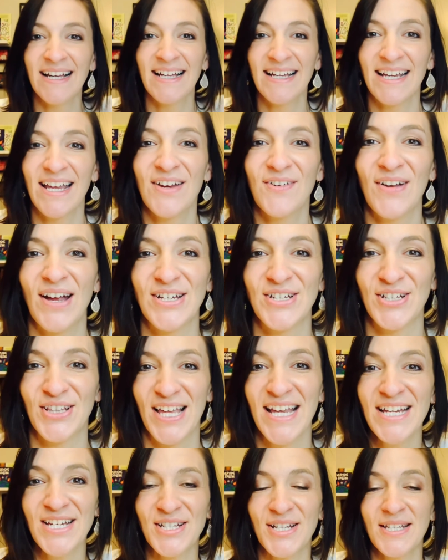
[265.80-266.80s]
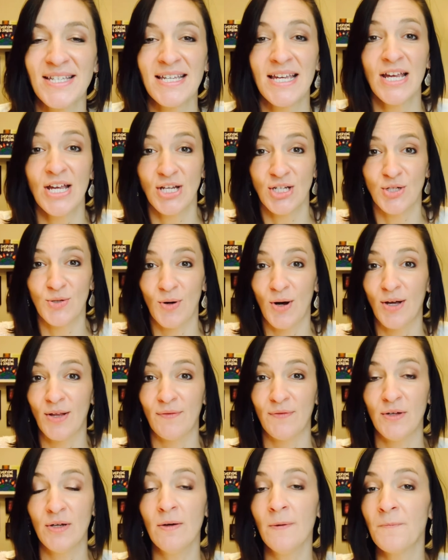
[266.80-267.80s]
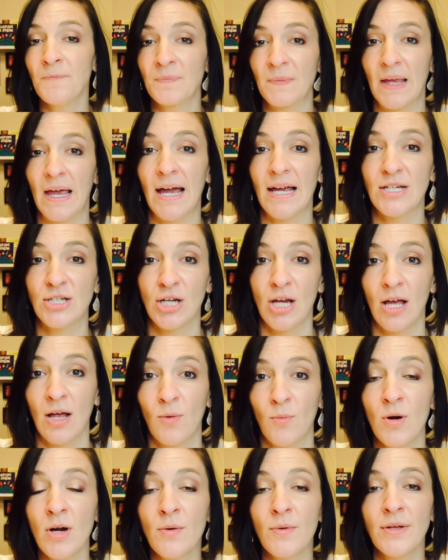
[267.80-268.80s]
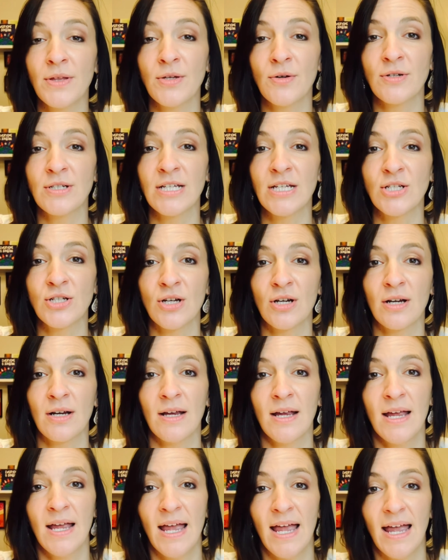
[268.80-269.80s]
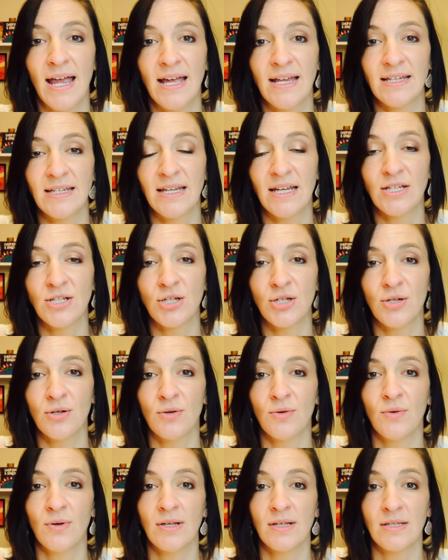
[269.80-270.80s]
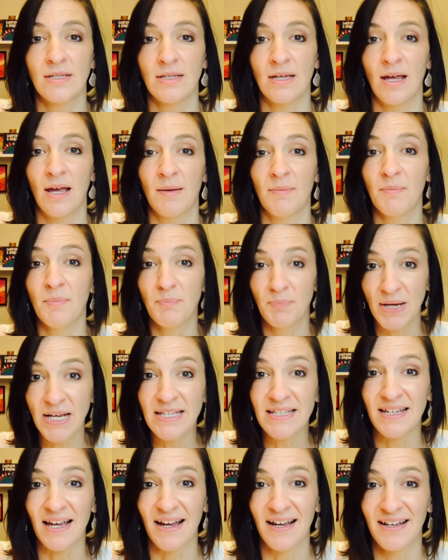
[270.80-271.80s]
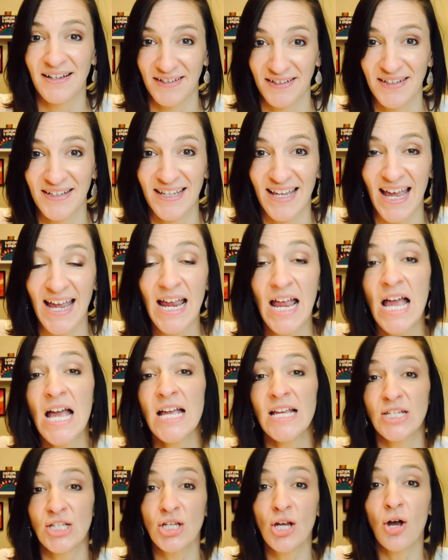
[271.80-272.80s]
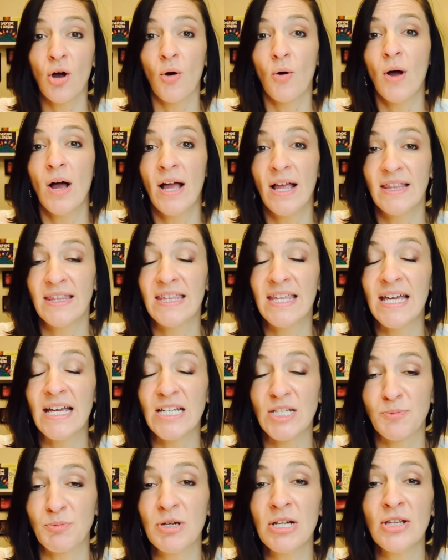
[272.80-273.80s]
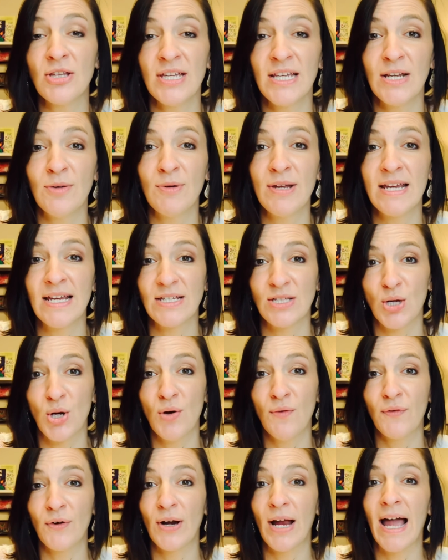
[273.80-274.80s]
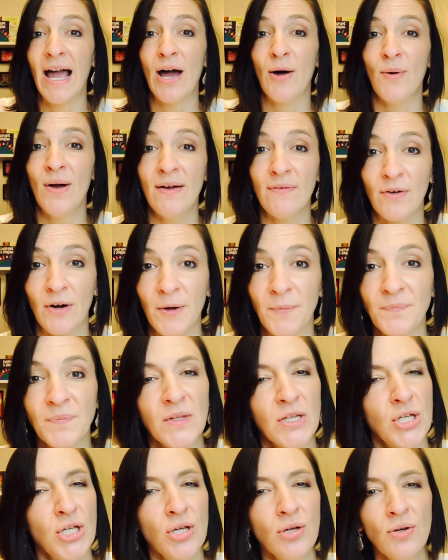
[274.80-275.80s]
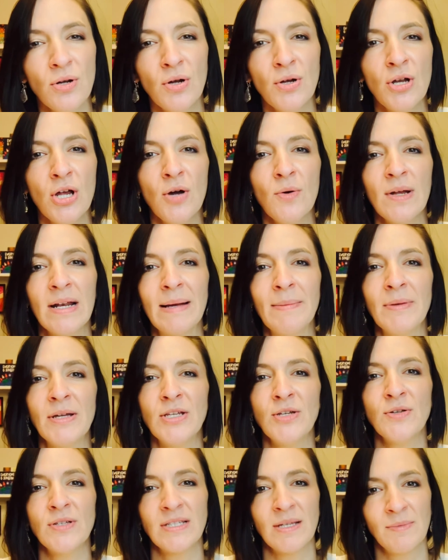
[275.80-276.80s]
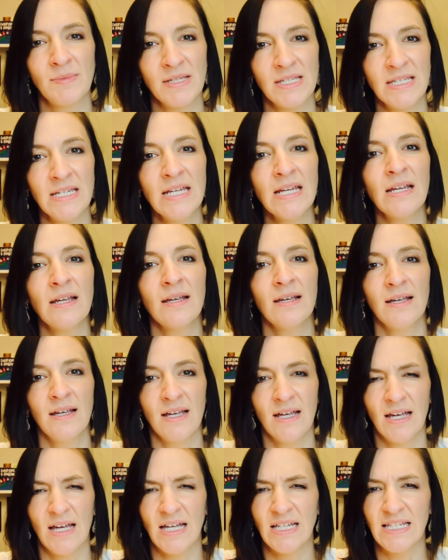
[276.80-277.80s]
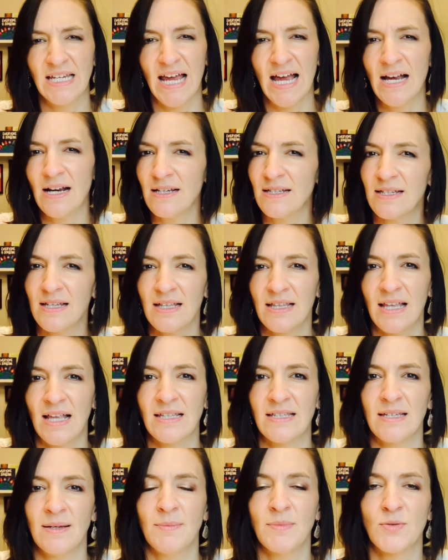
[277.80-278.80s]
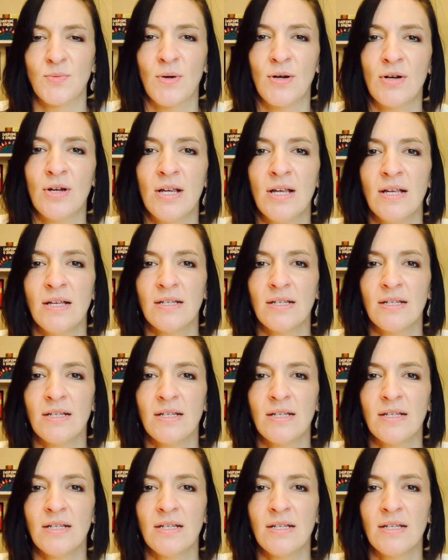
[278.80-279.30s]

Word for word: Congratulations to all of you. I shall work with your teacher and get you some pizza. Okay, so the spring cleaning week is over. However, you don't know when I'm gonna do some sneak attacks. That seems weird.